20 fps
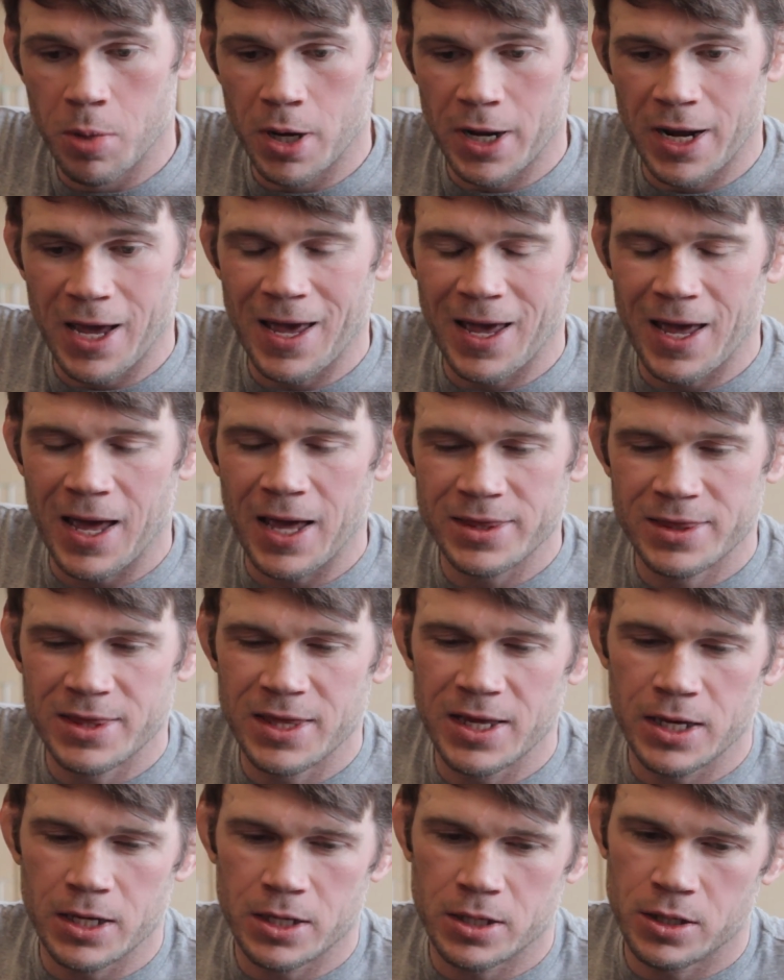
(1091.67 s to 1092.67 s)
I
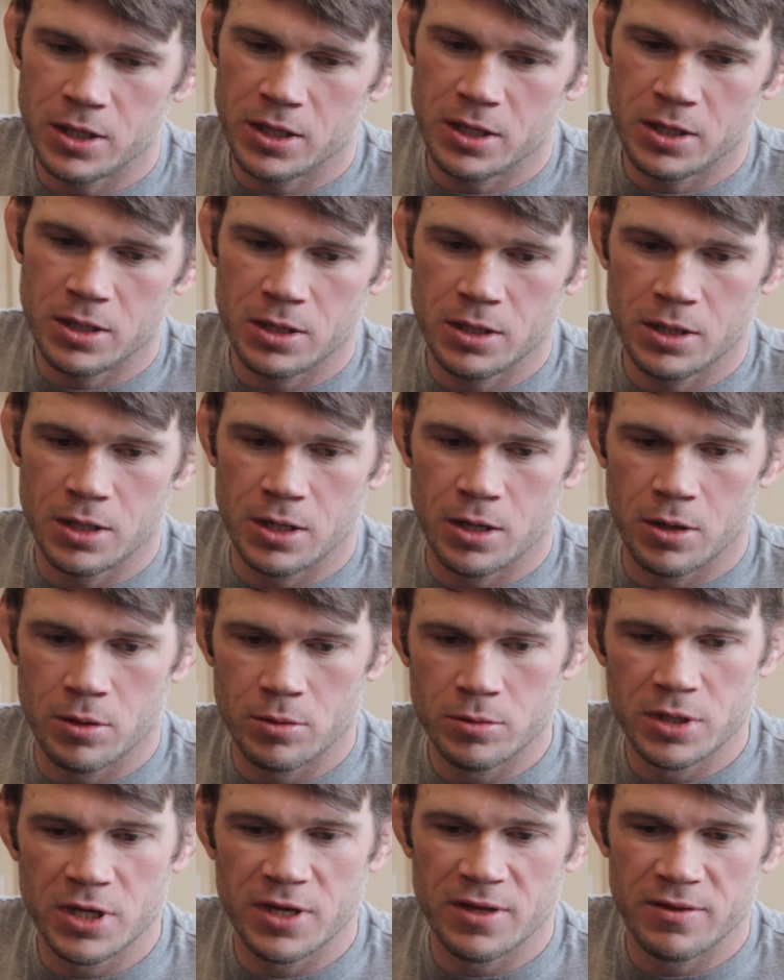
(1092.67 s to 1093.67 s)
think, you know,
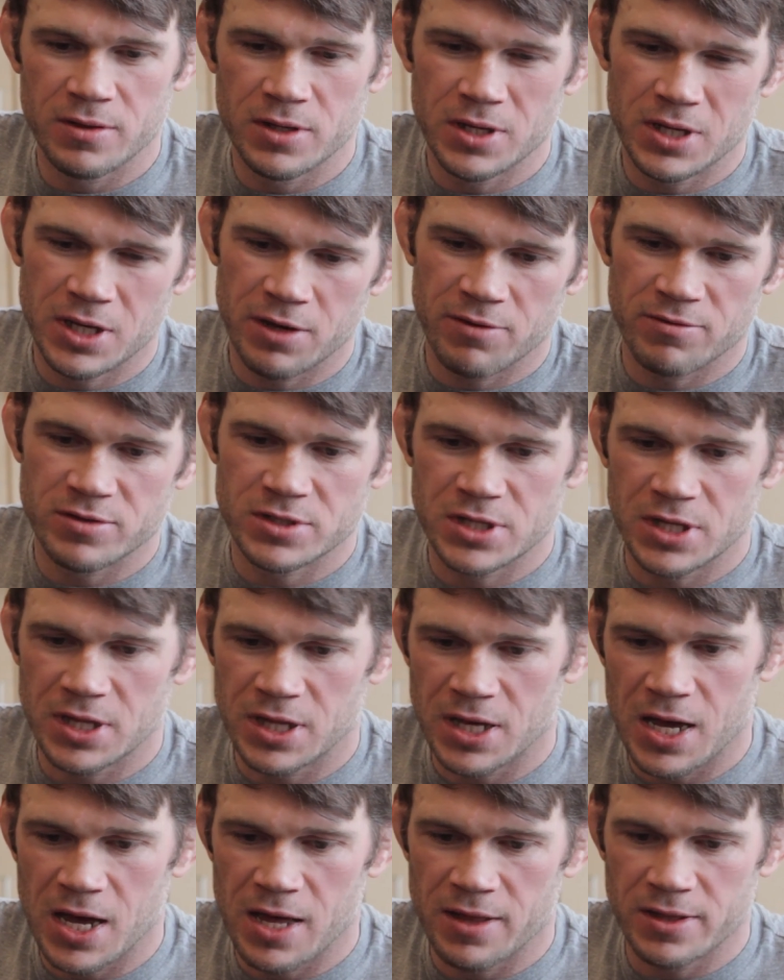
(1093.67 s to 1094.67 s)
you give it to
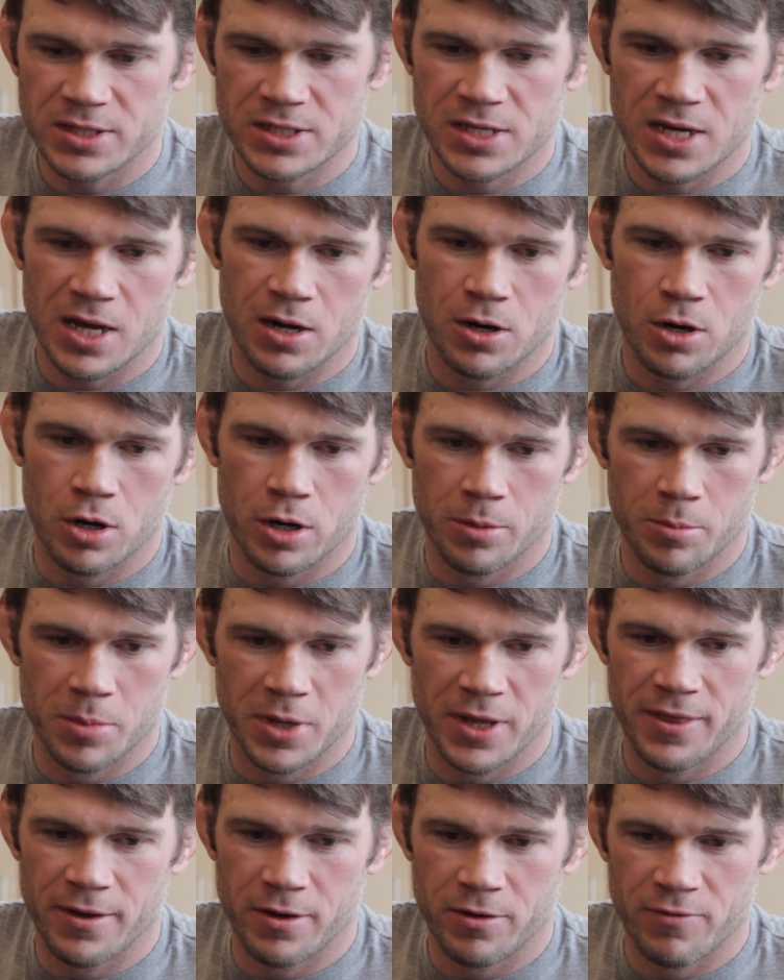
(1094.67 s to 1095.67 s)
the guy that's kind of already
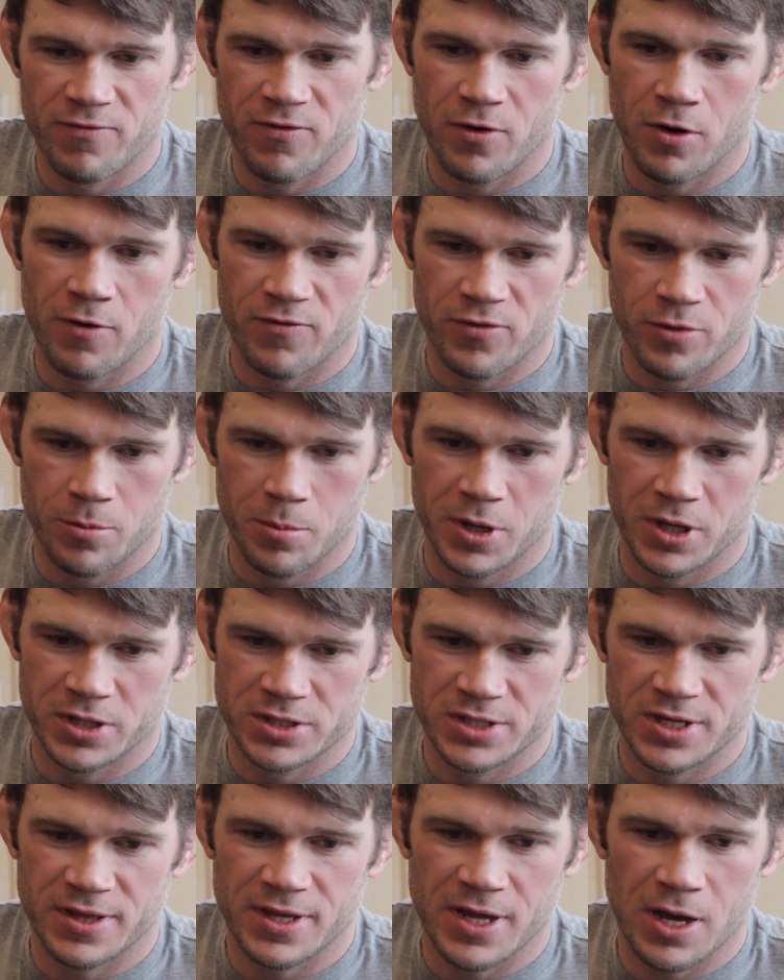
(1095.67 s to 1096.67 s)
been there and fought for the
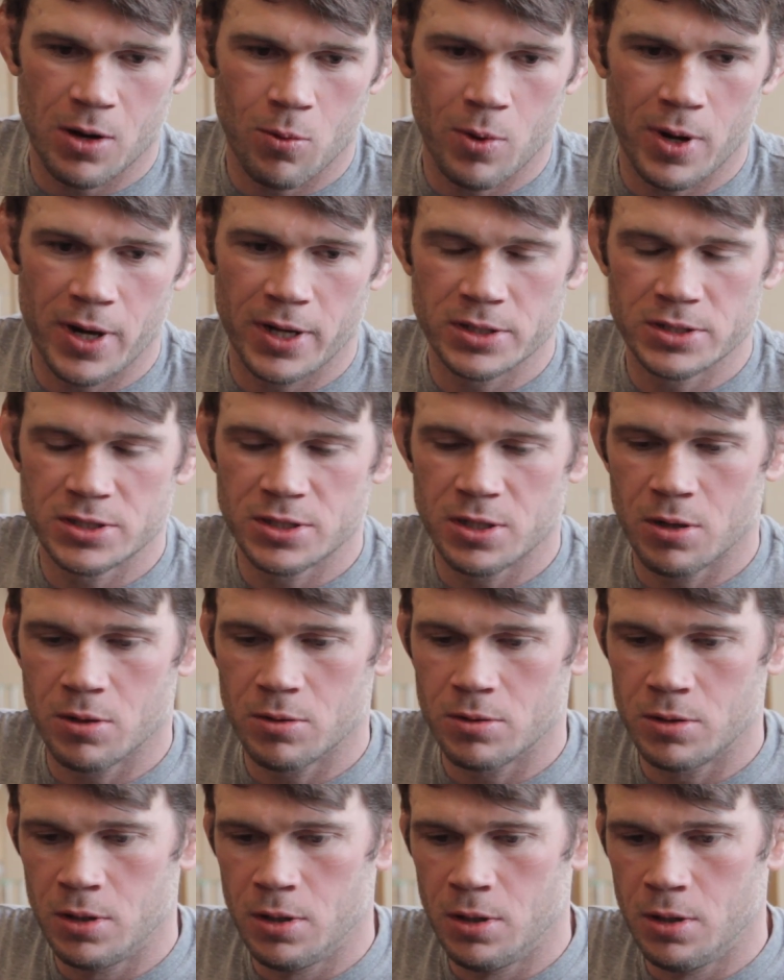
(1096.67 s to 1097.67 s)
belt at that weight.
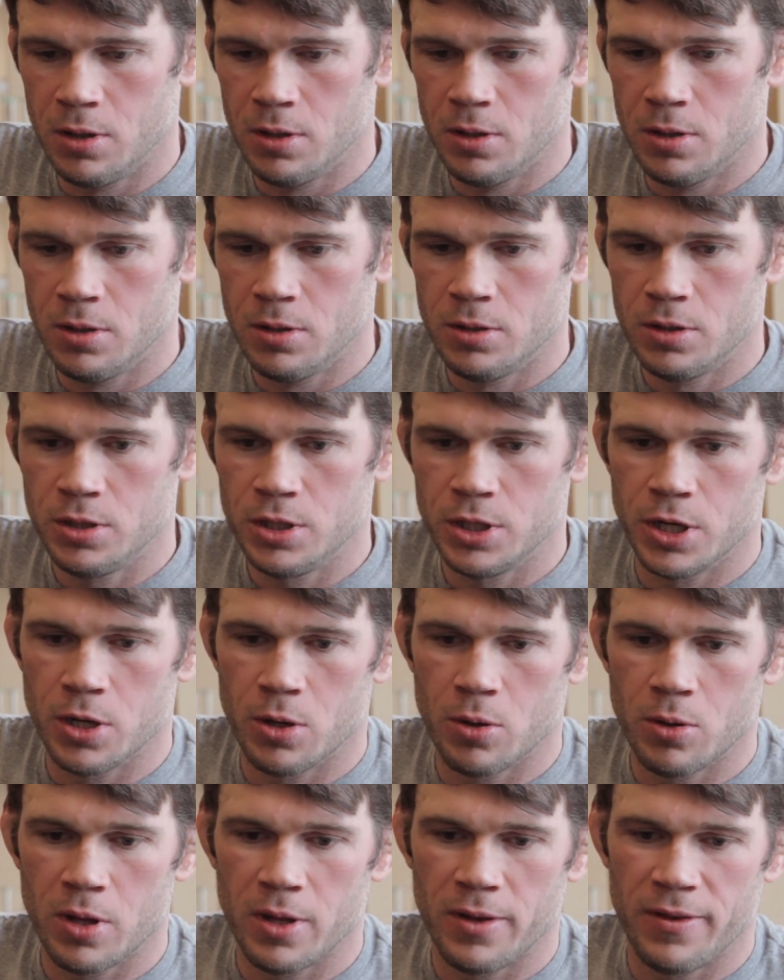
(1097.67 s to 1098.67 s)
So, you
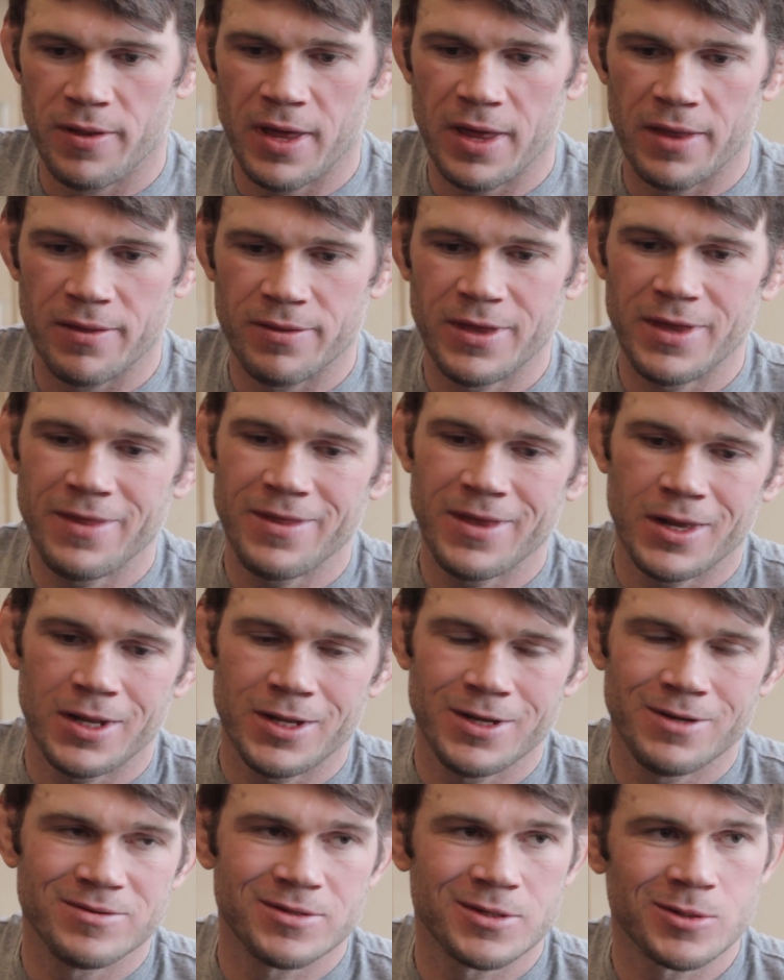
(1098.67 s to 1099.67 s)
know, then that
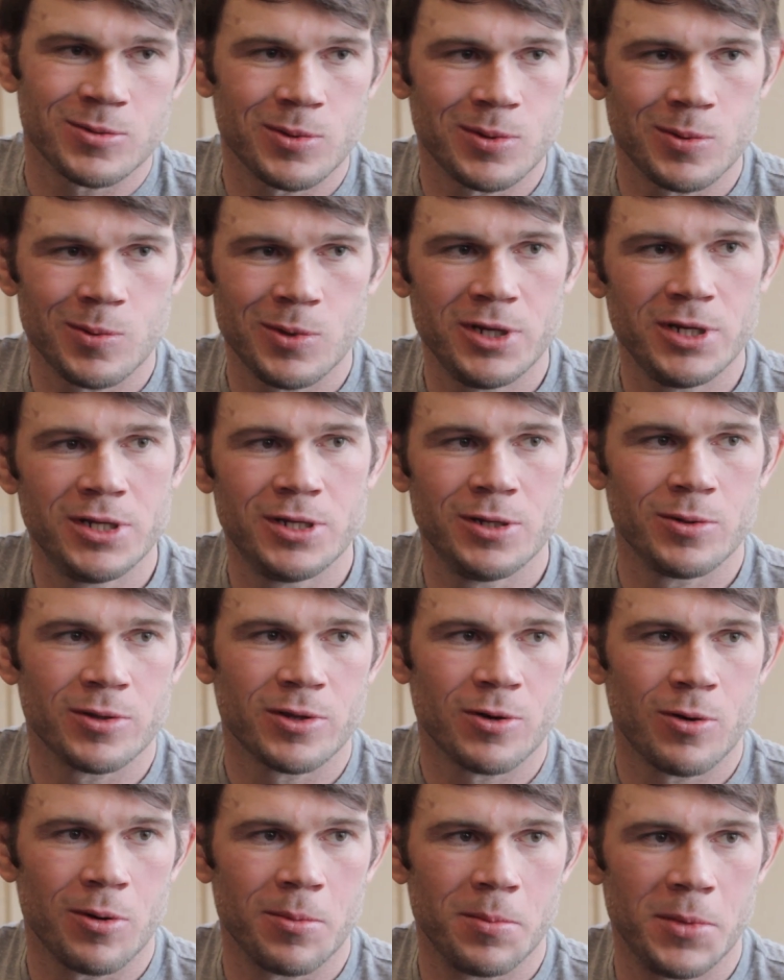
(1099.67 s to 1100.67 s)
leaves, what do you do
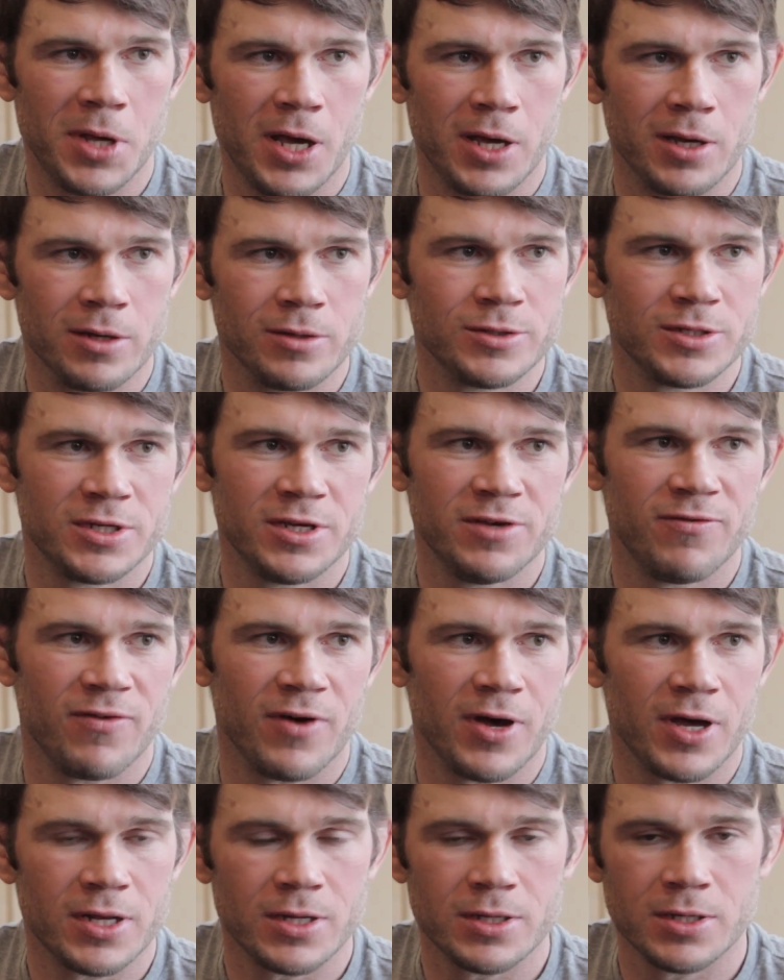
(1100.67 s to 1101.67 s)
with Cormier? Who's he
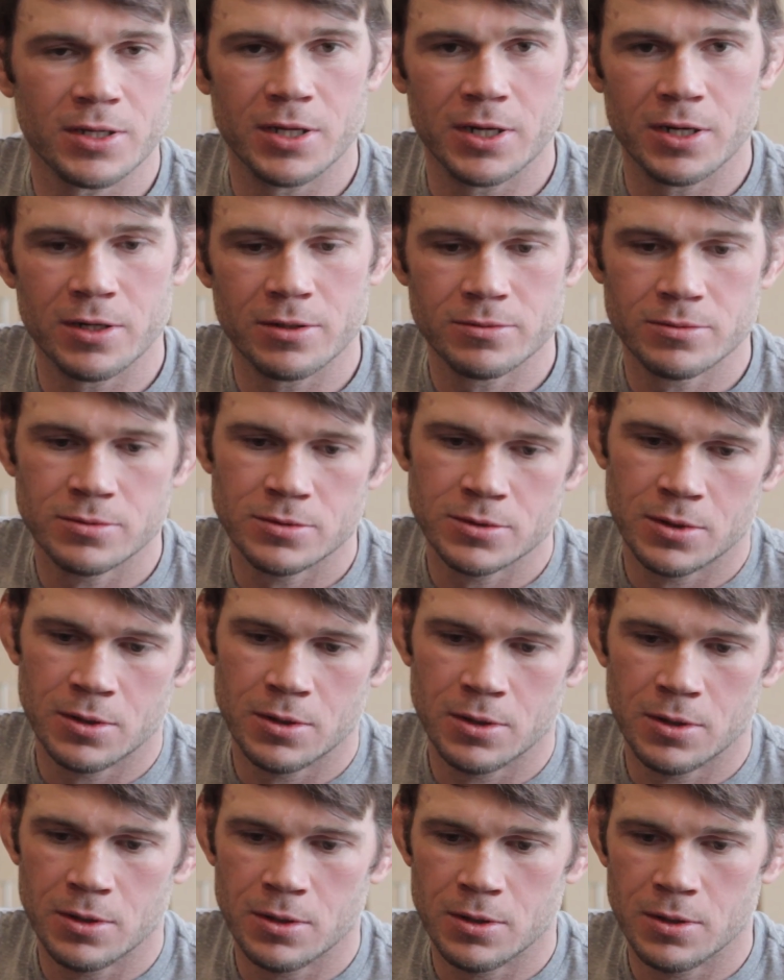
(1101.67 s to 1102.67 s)
fight, you know?
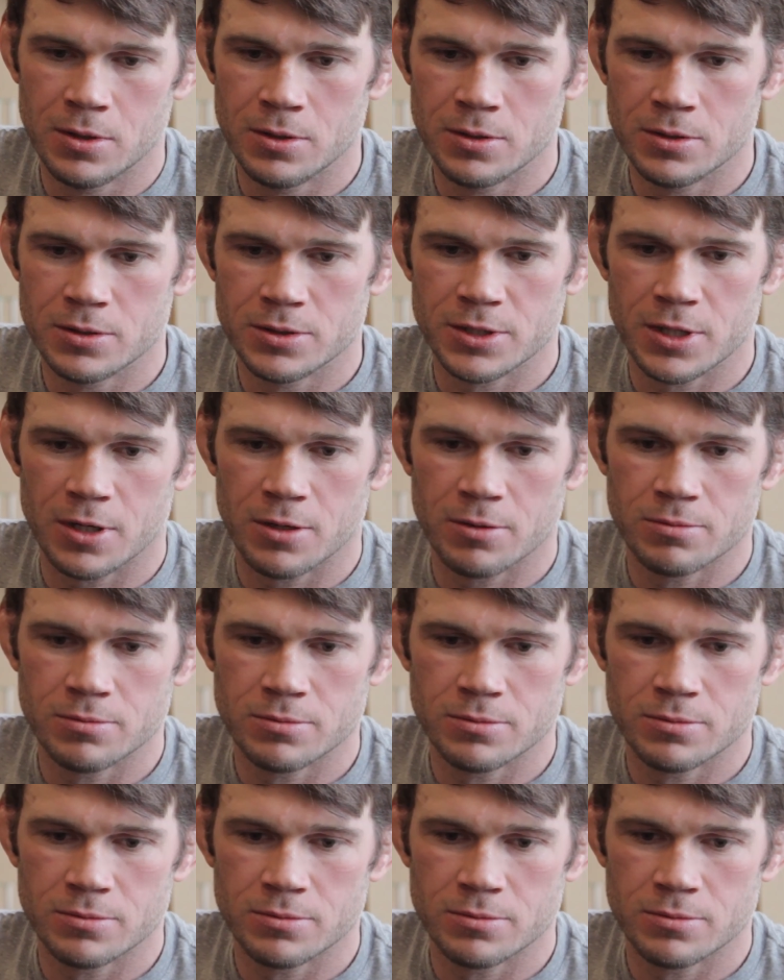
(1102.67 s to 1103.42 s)
So.